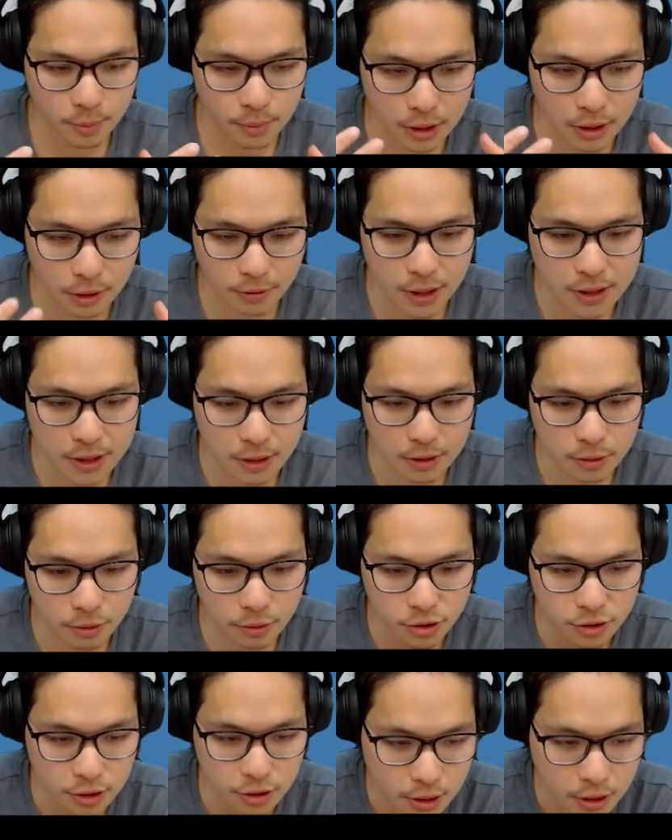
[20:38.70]
meter
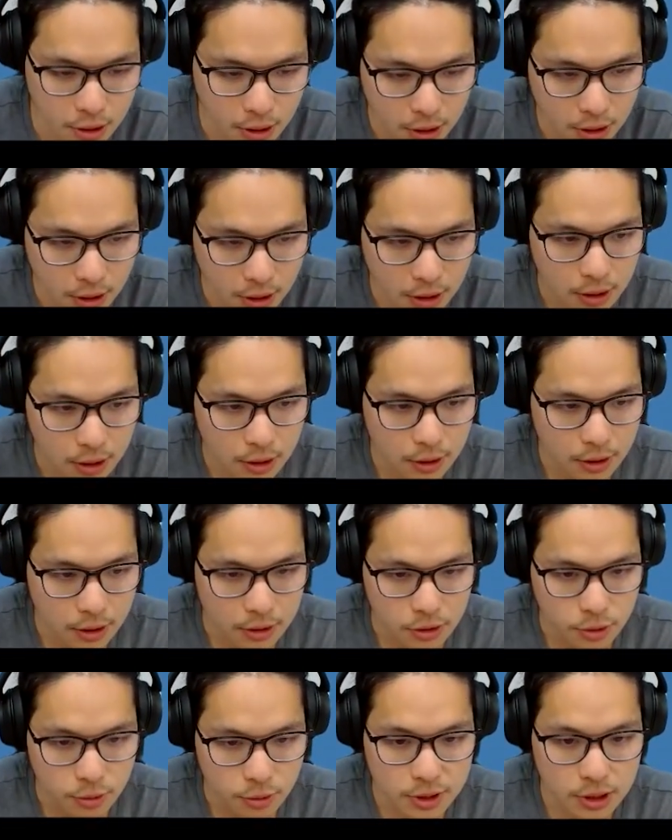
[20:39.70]
resolution.
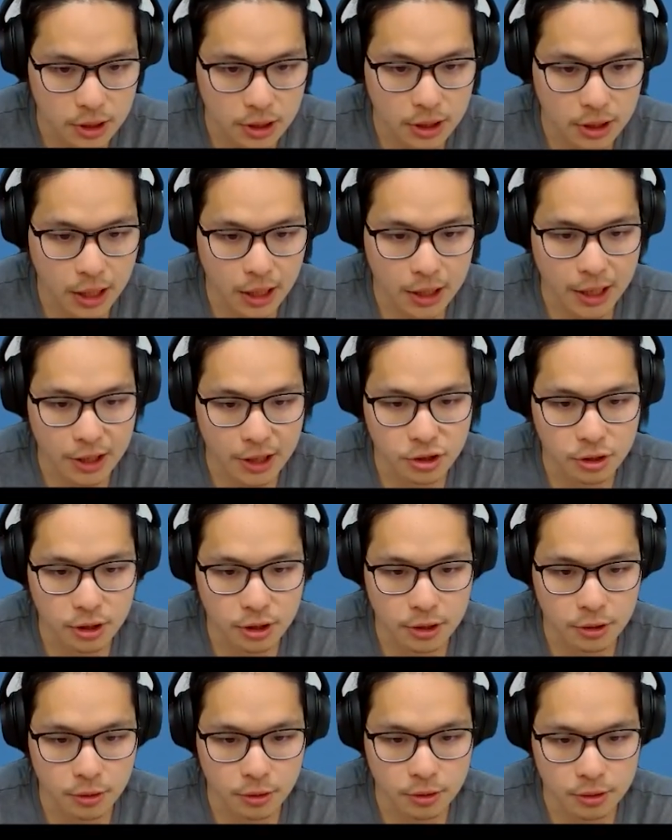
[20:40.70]
To see that
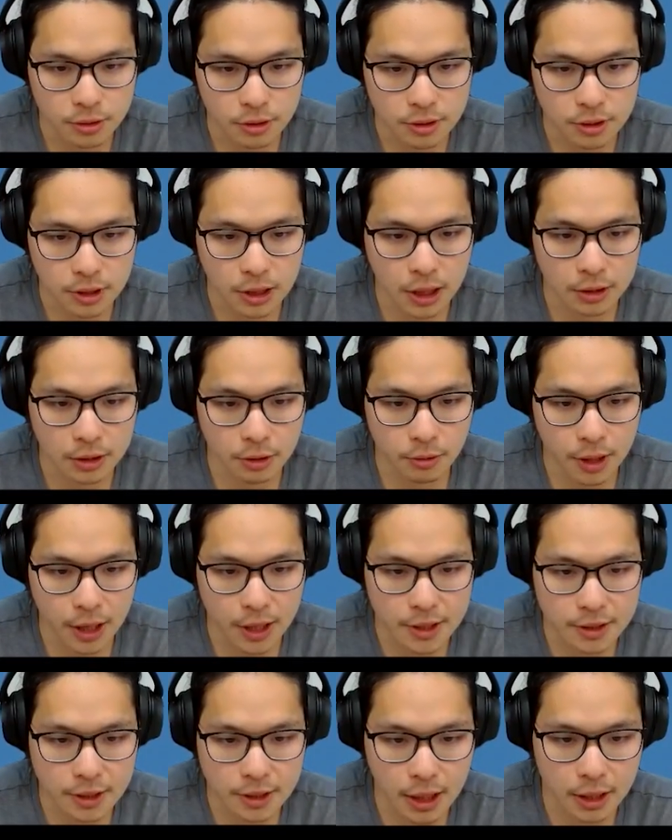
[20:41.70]
actually you see on the
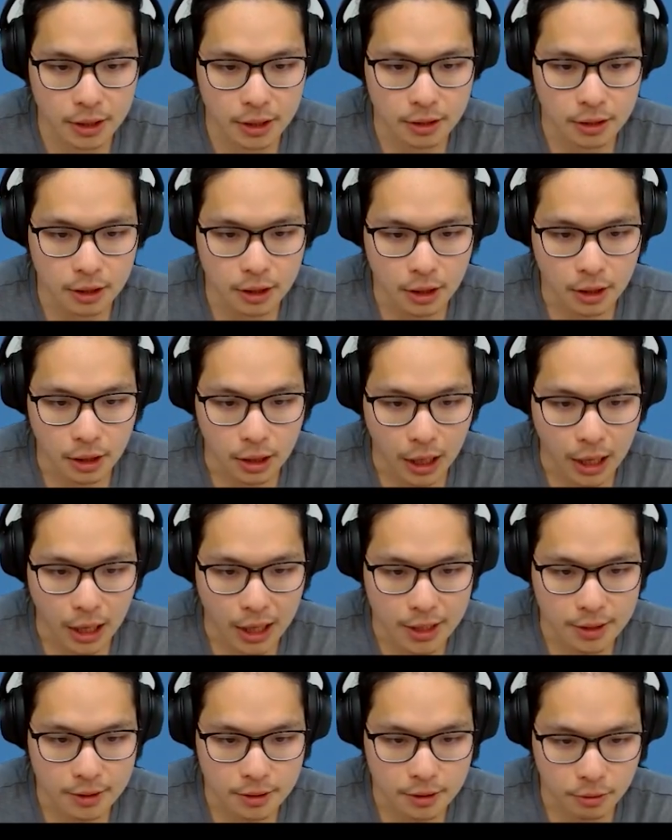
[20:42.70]
right side,
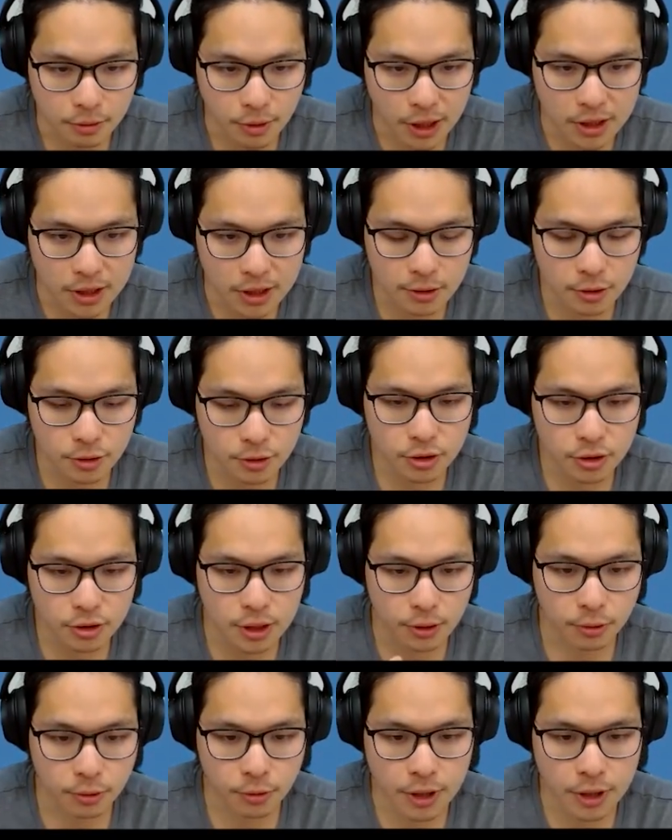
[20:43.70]
as the
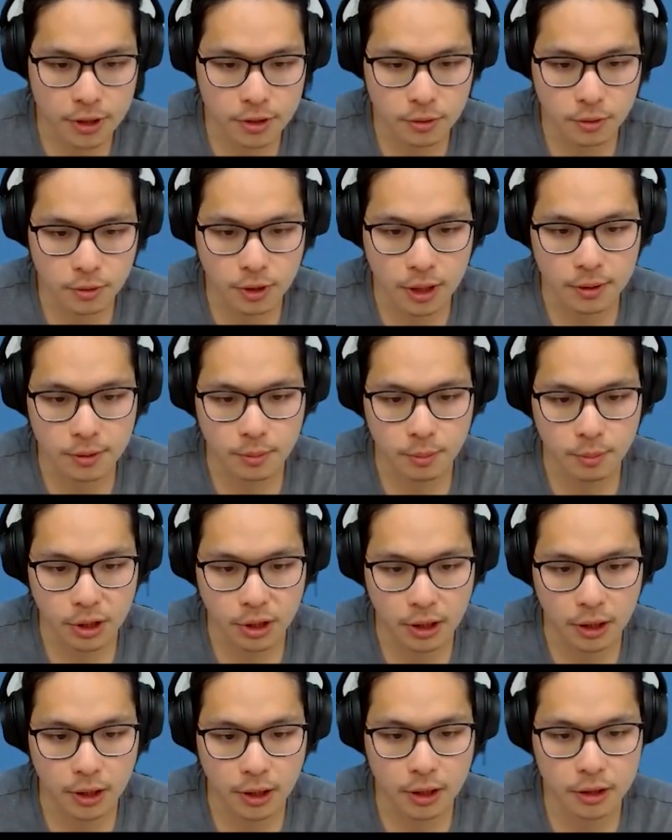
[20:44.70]
resolution increase, you can
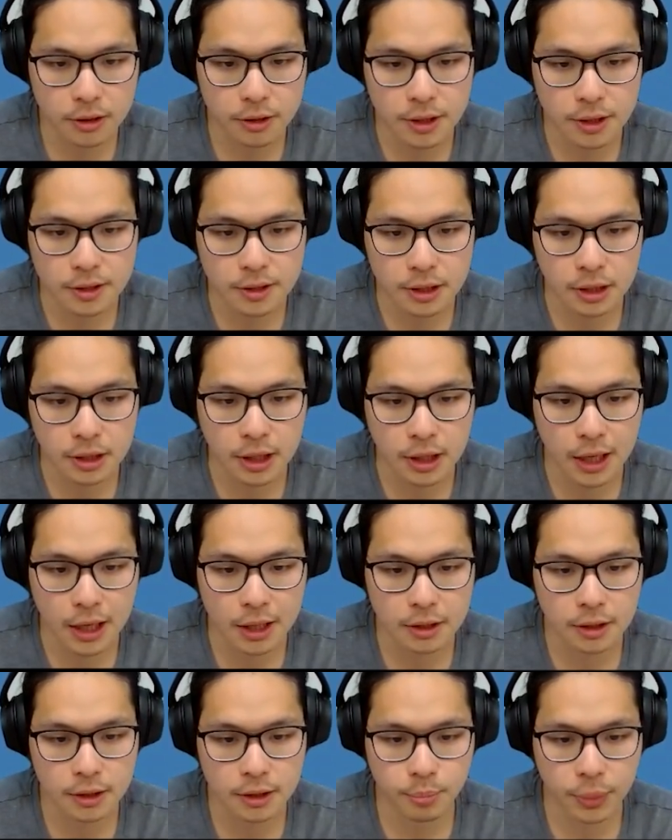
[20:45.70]
clearly see
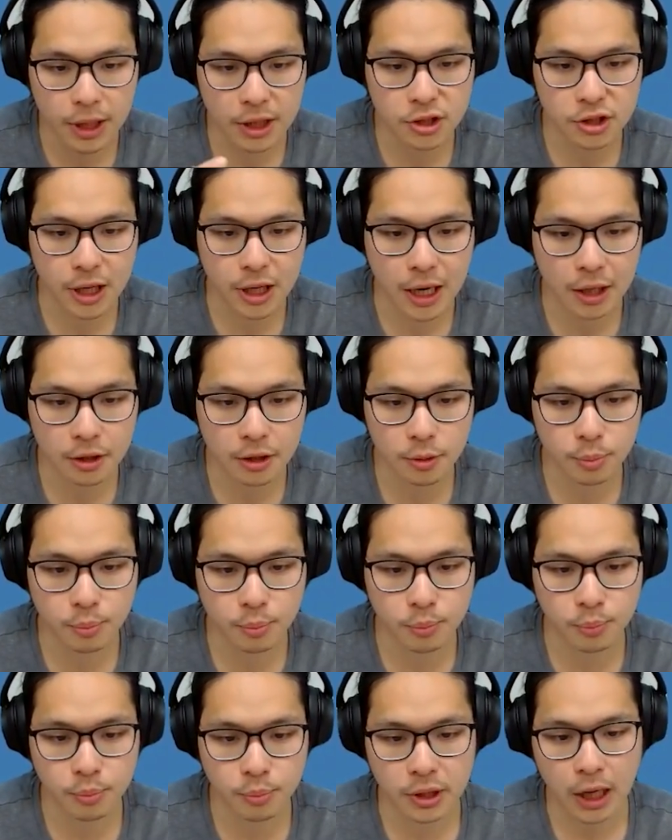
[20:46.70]
that the big channel
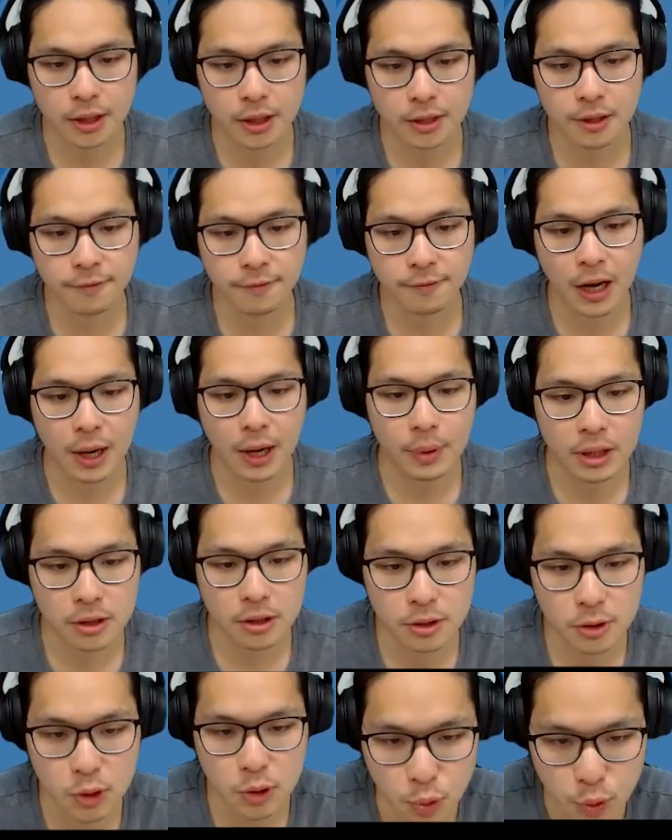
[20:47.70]
has divided
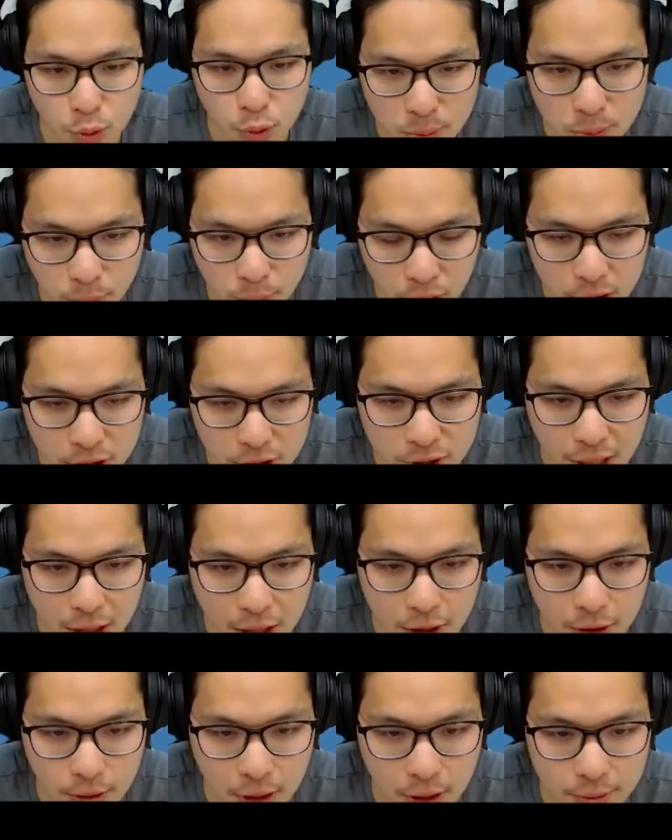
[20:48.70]
into smaller
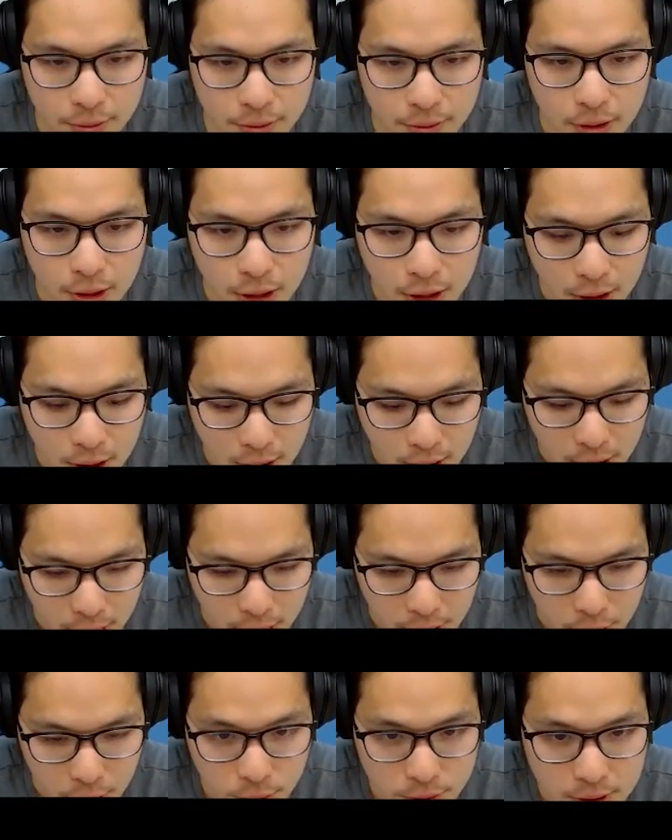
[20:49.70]
channel. And
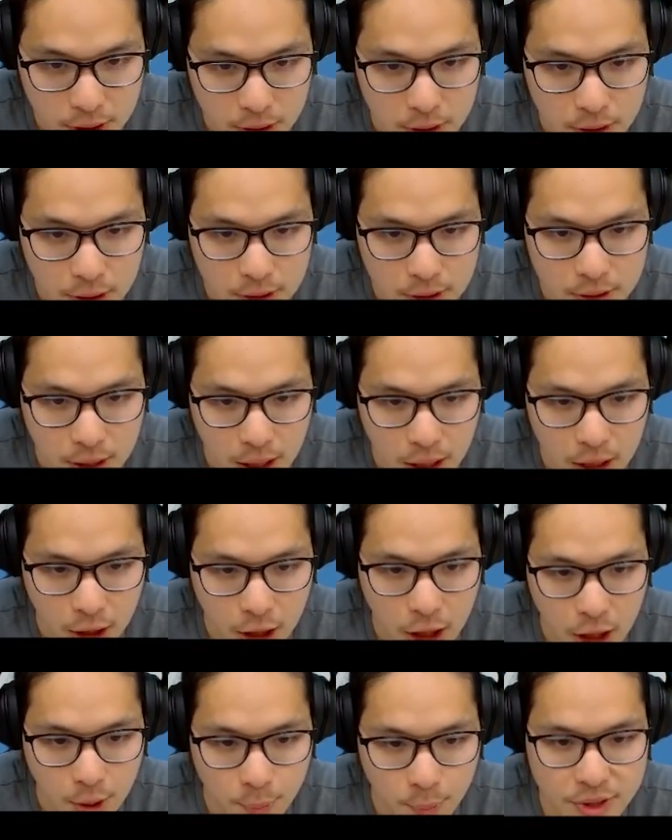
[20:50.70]
using this kind
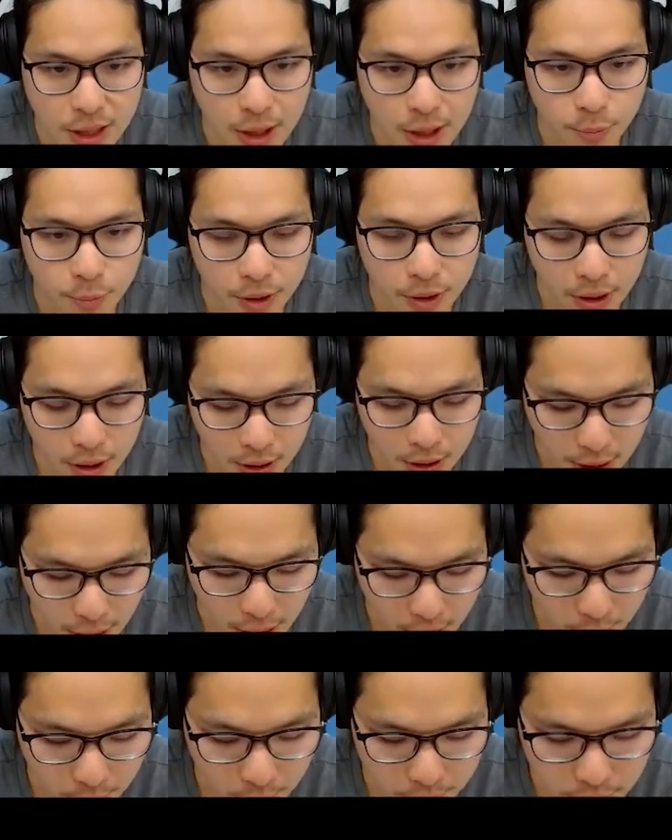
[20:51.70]
of concept, we can
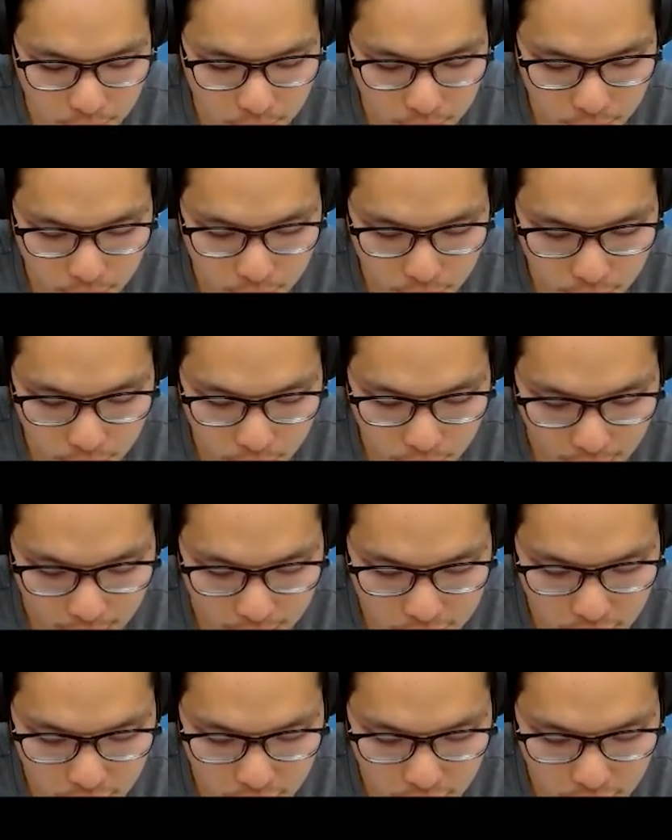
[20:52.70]
help to